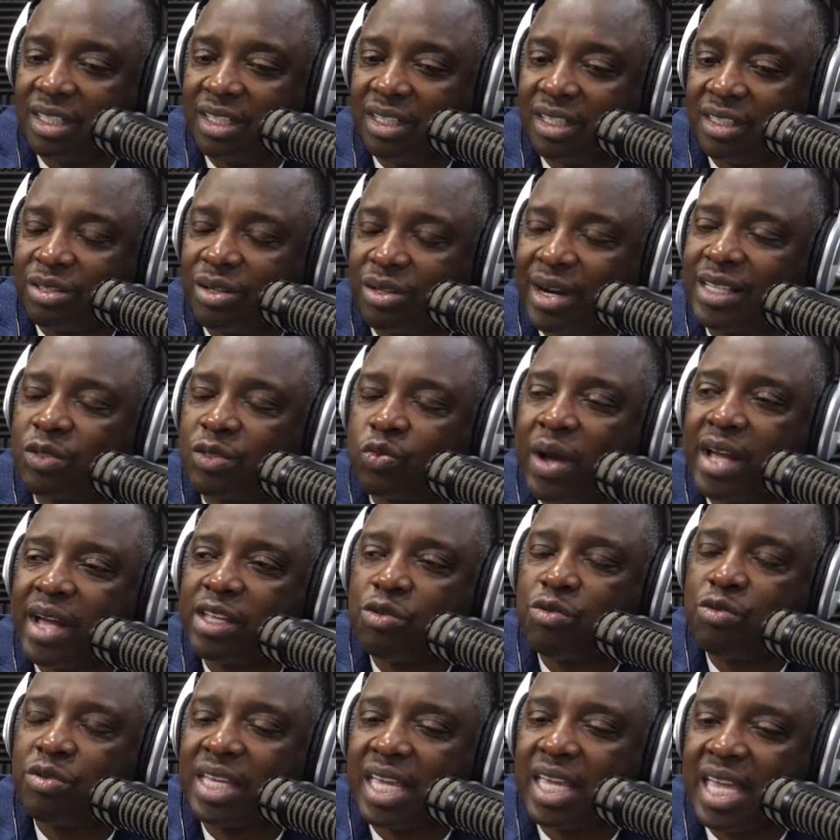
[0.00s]
So that's why
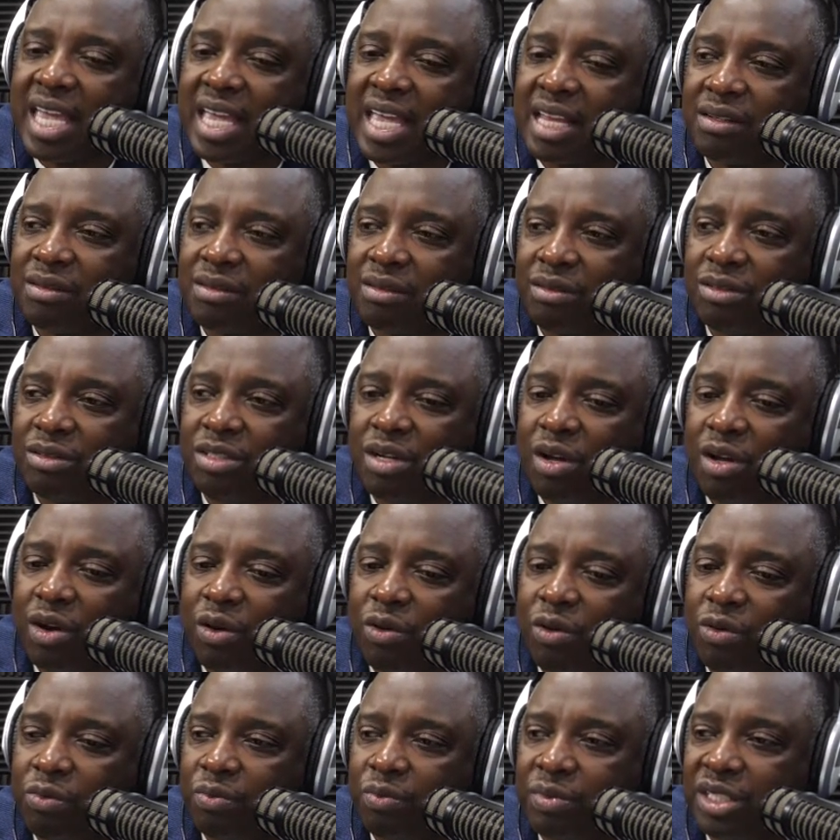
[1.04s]
you can't, be
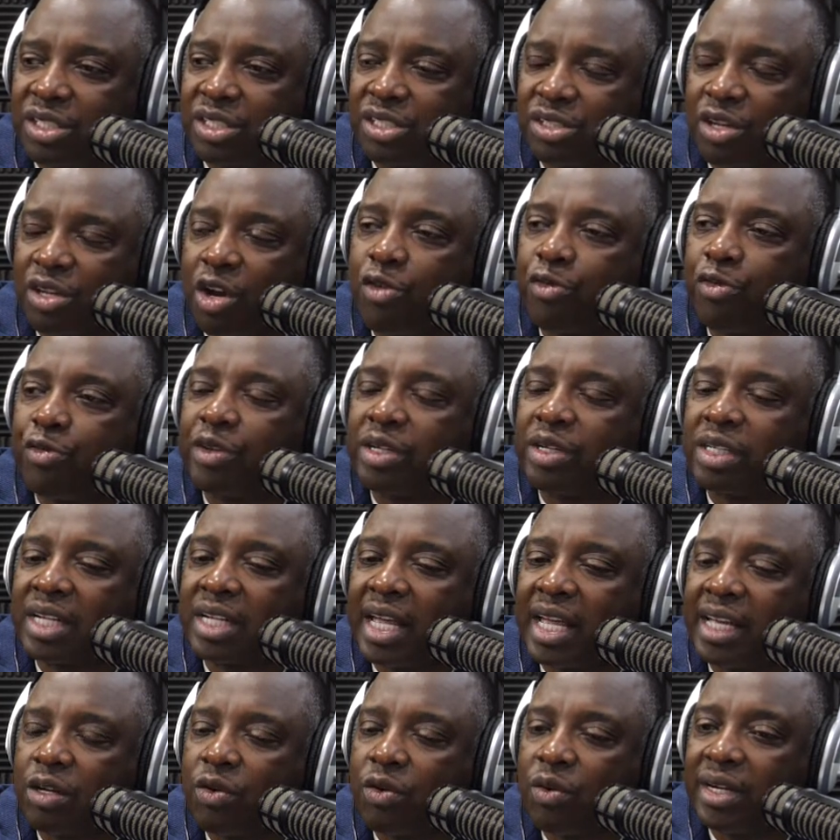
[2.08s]
surfing,
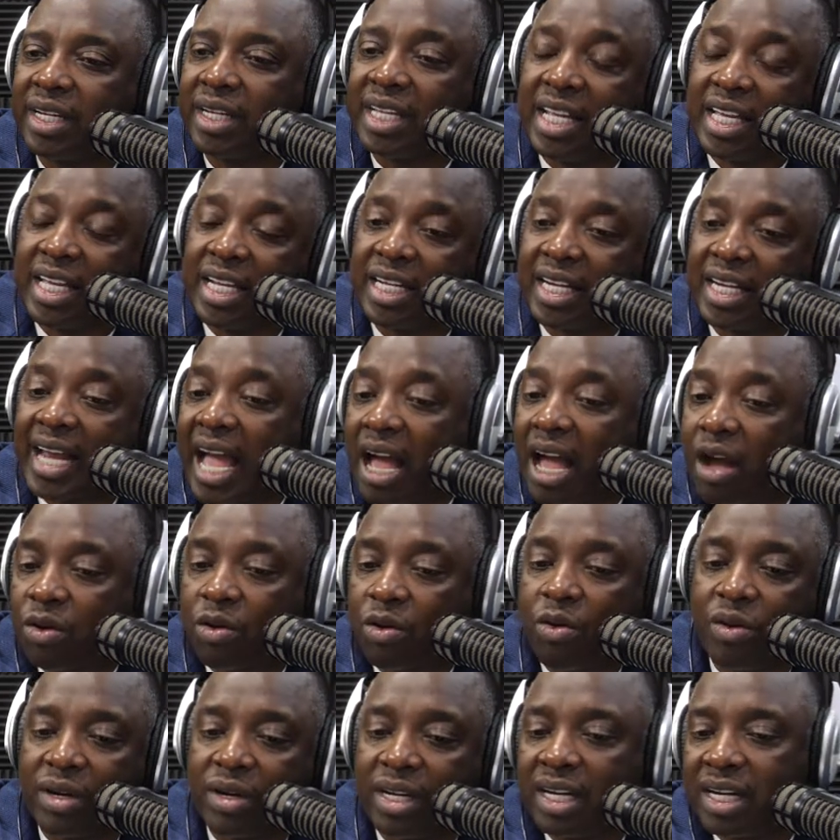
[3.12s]
like going in and out.
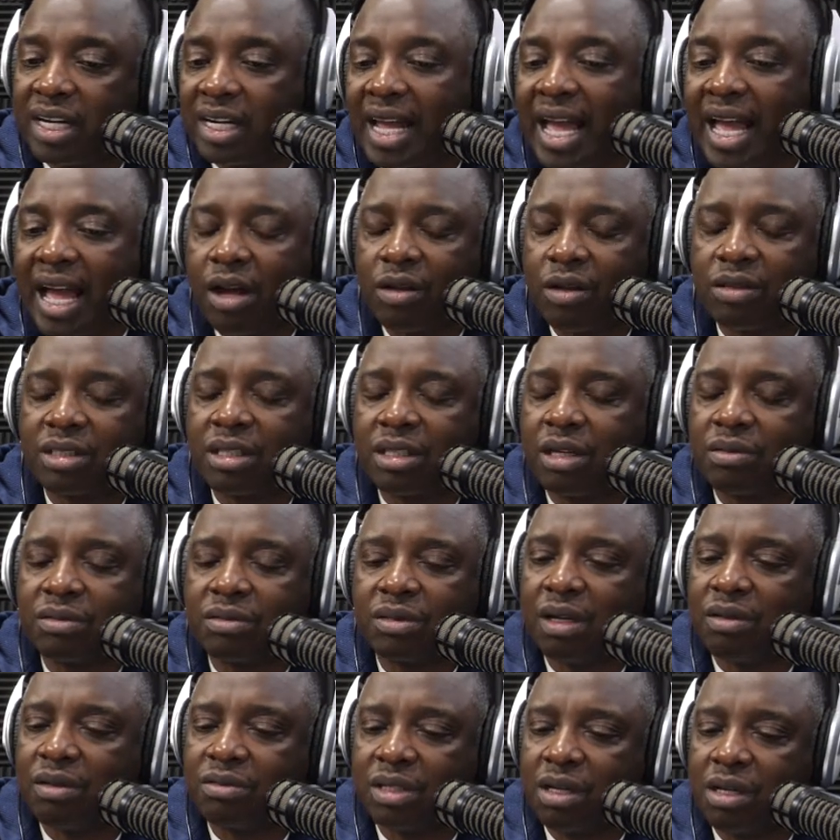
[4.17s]

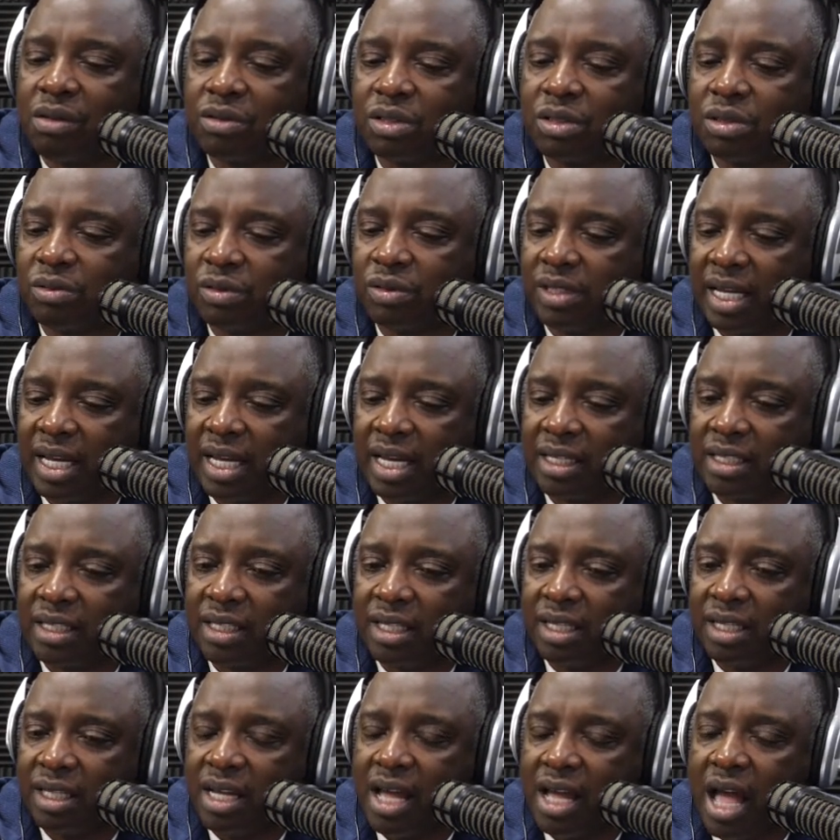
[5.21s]
Don't do that.
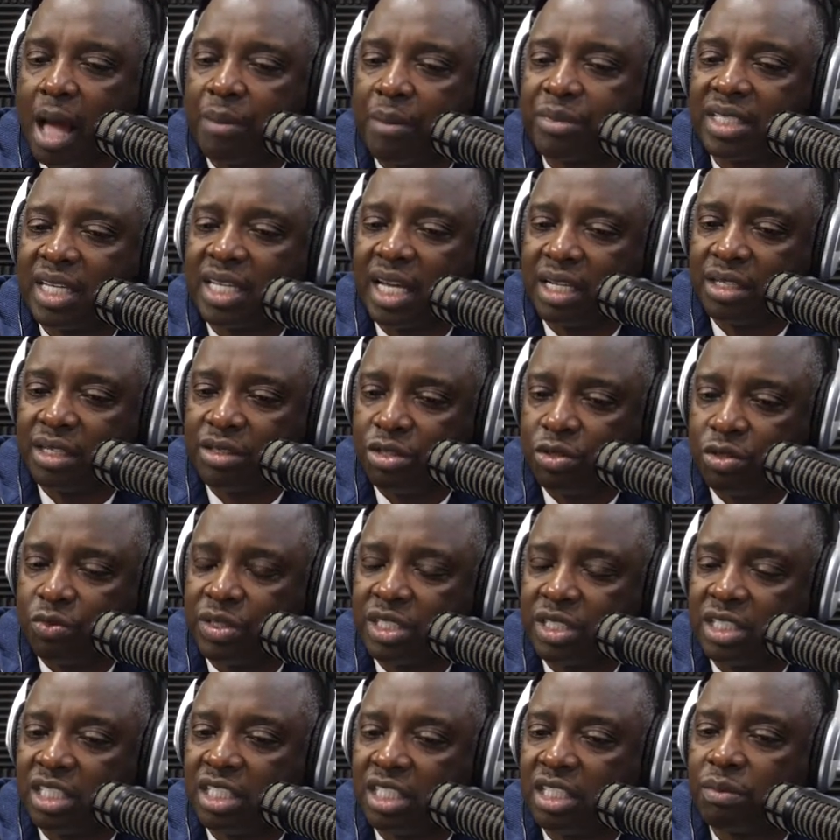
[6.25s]
I'm telling you, we
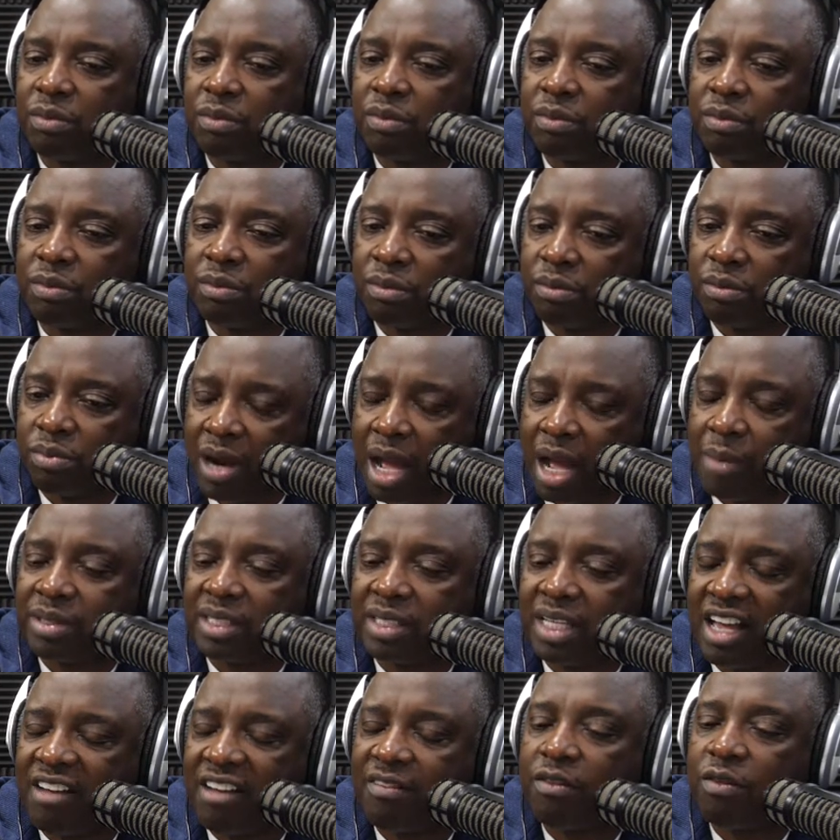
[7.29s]
still probably
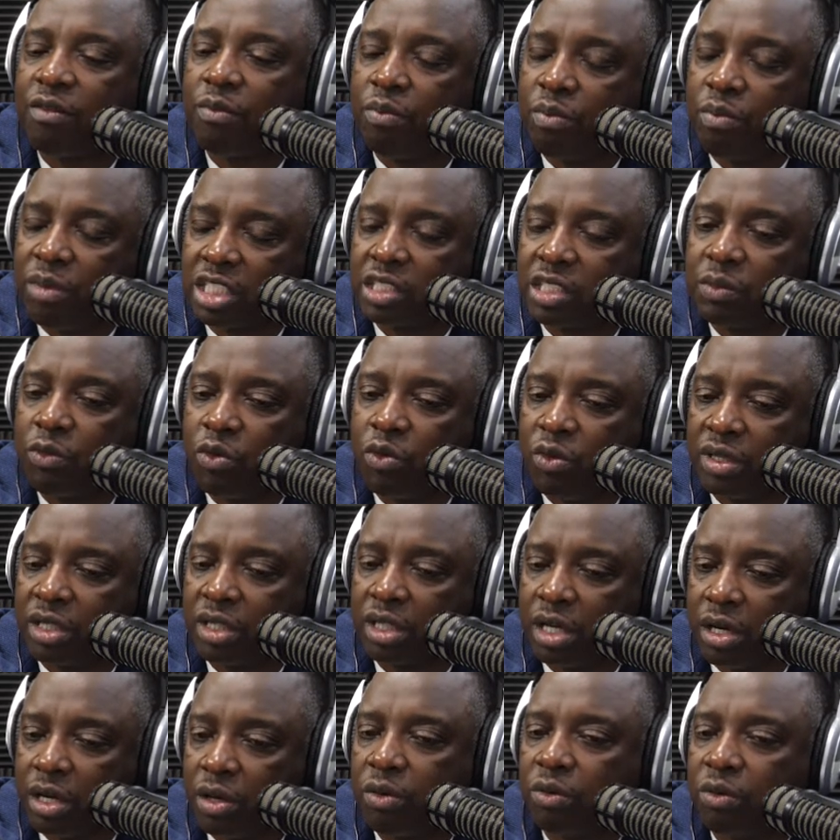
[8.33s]
have much more to
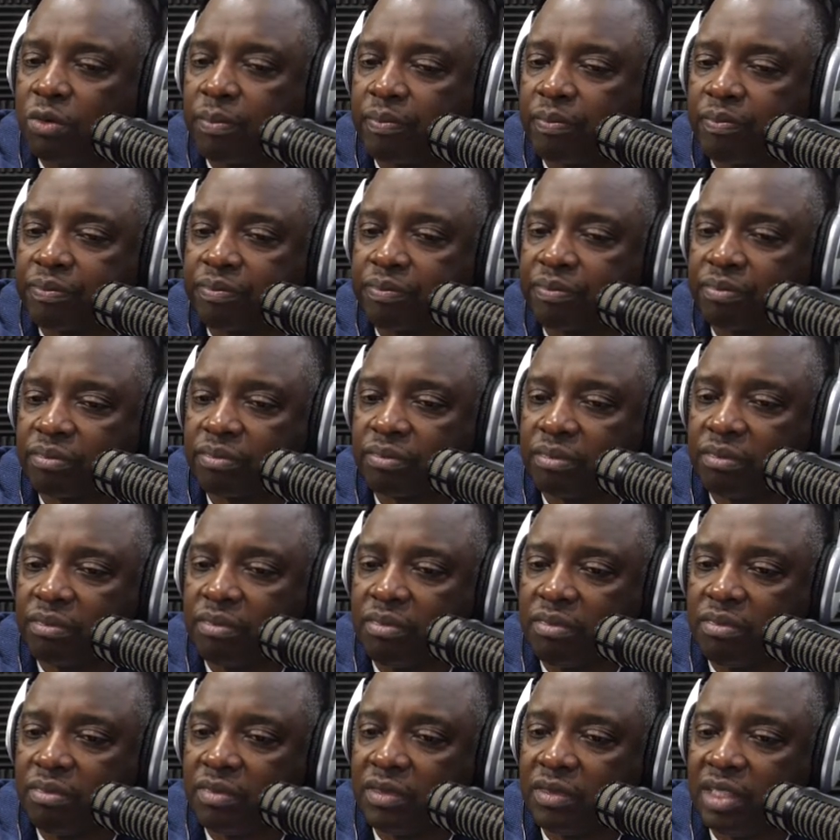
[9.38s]
go.
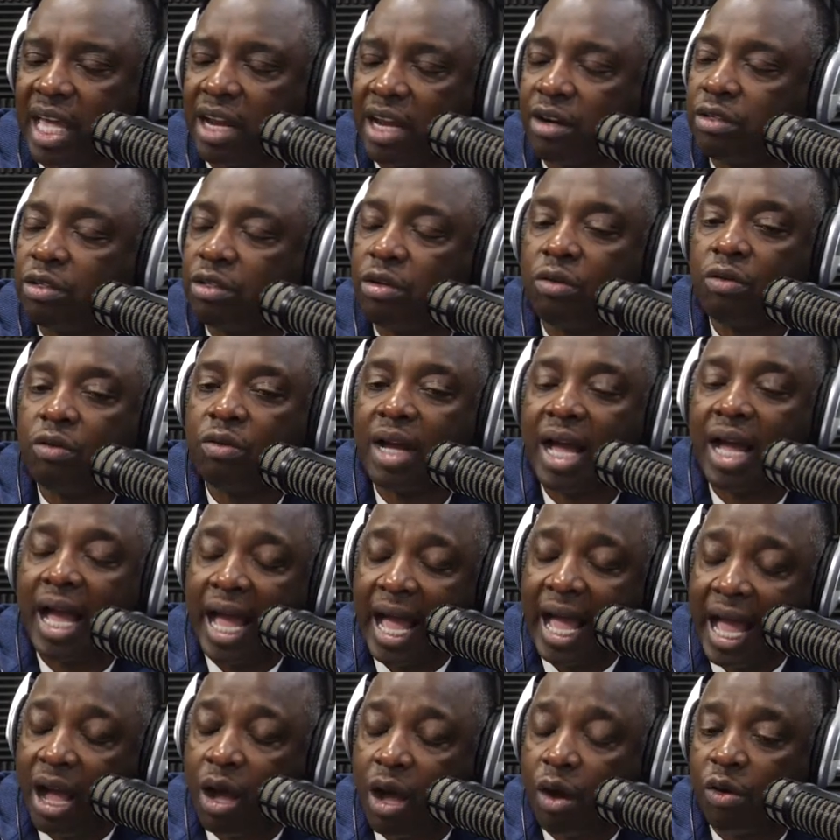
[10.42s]
I don't know
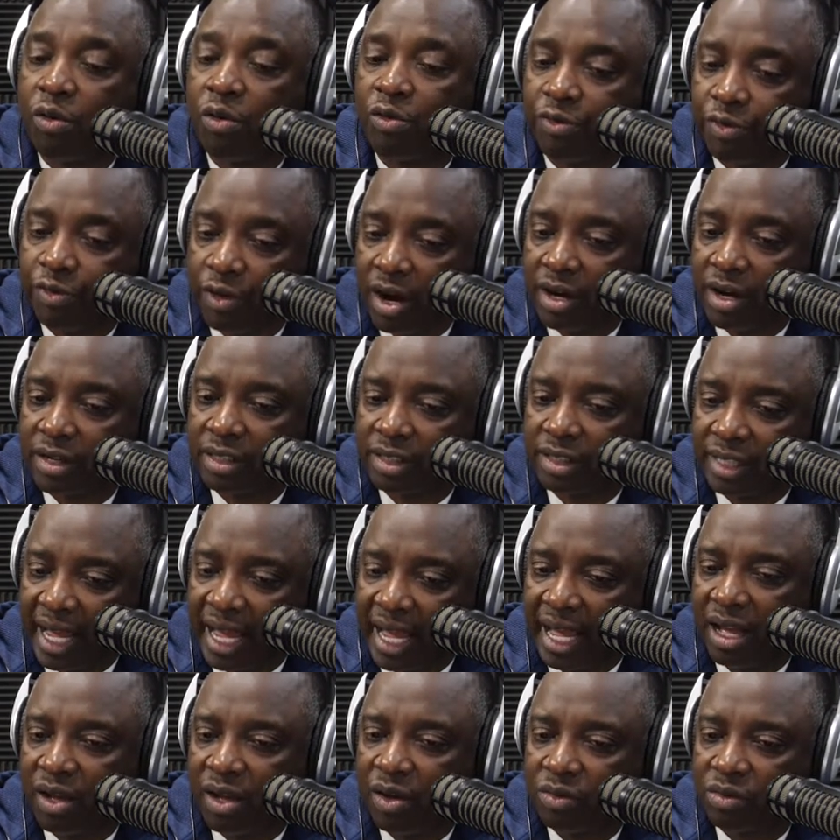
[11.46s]
how far
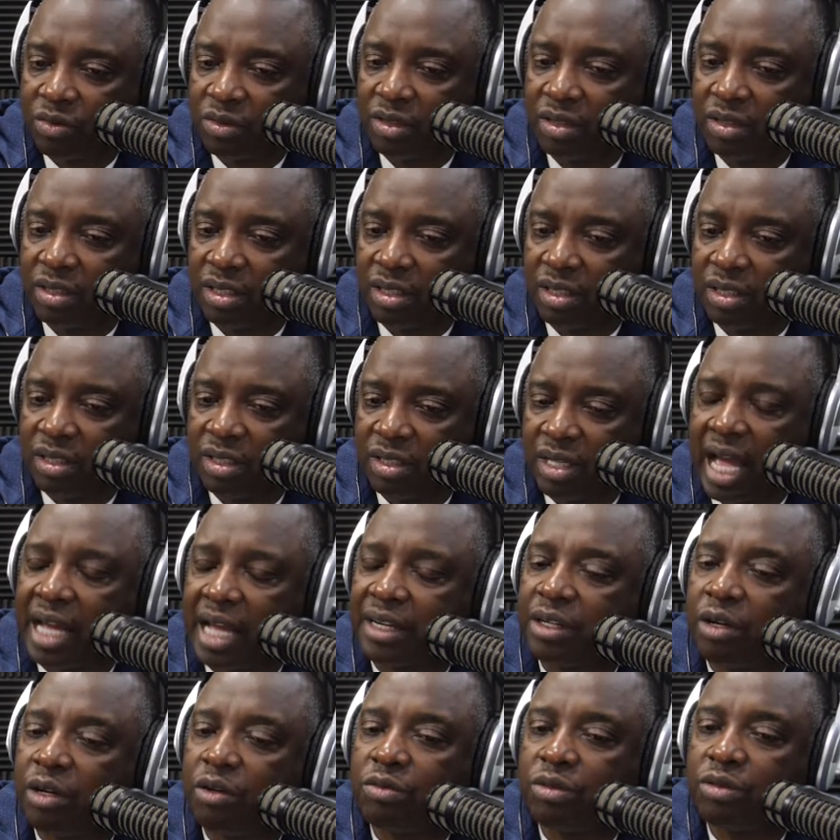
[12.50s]
down. I
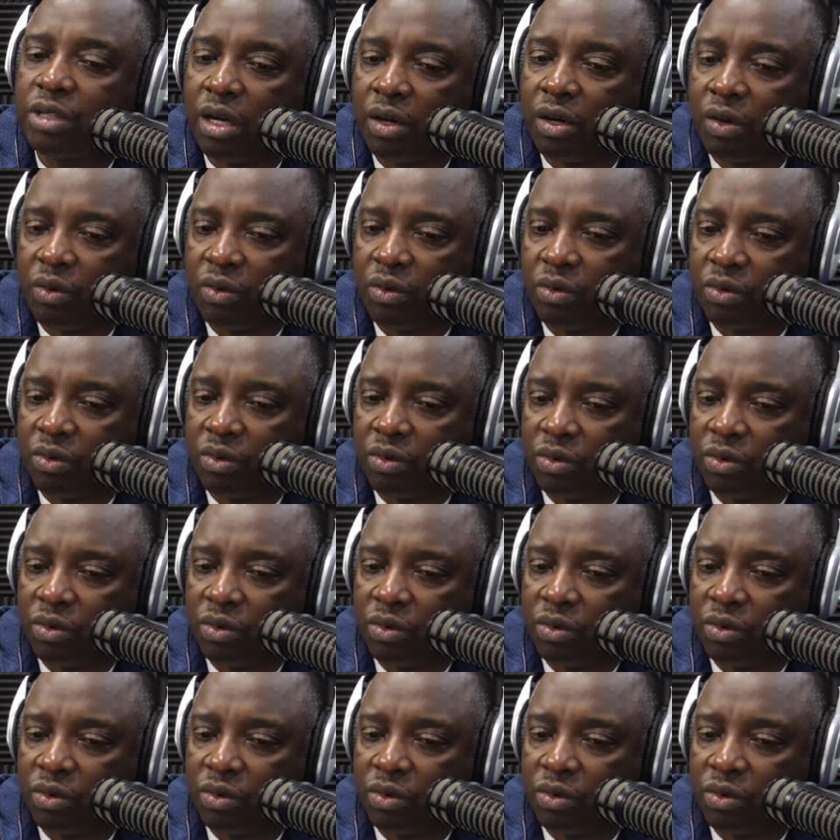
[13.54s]
don't know.